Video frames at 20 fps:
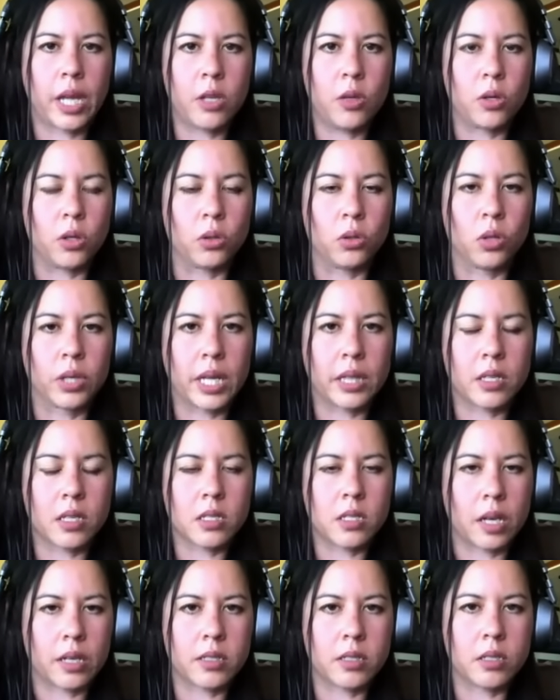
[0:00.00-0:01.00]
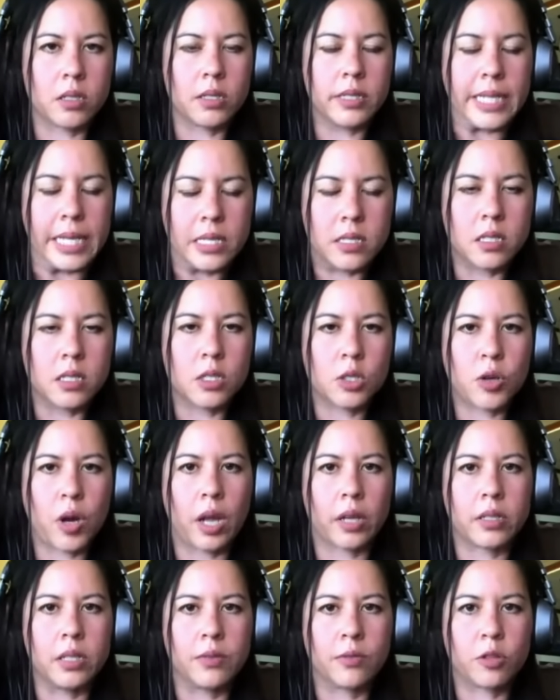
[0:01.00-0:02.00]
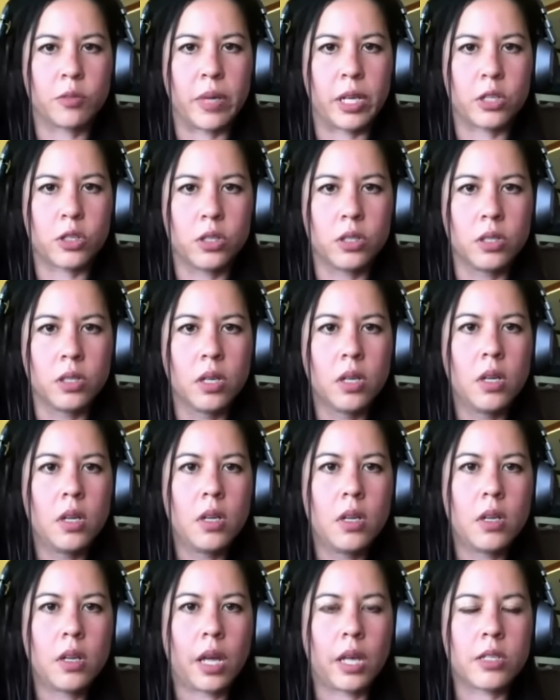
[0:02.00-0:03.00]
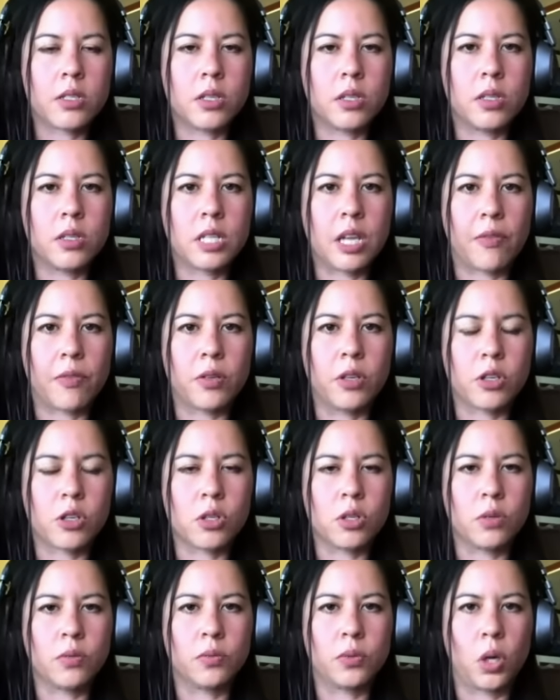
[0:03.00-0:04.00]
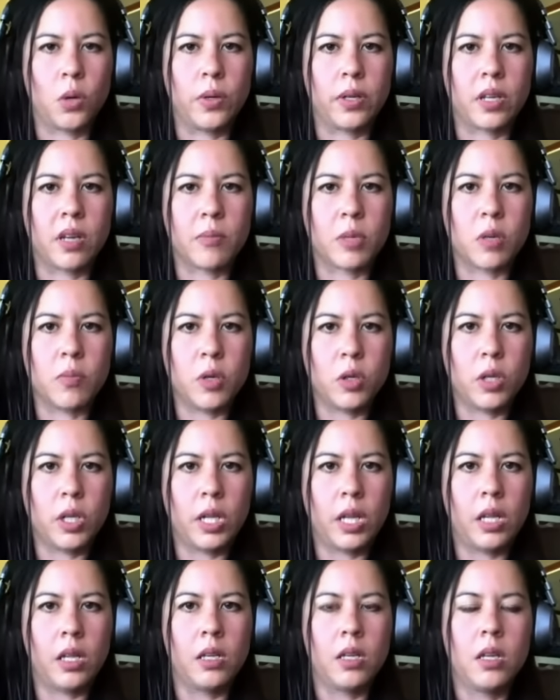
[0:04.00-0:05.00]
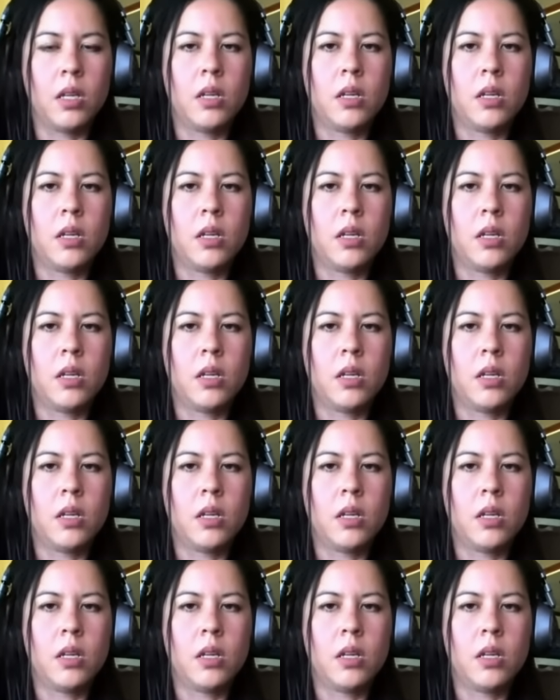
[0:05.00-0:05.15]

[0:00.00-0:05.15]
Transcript: You can look at the census tract information as to the definition of low-income community.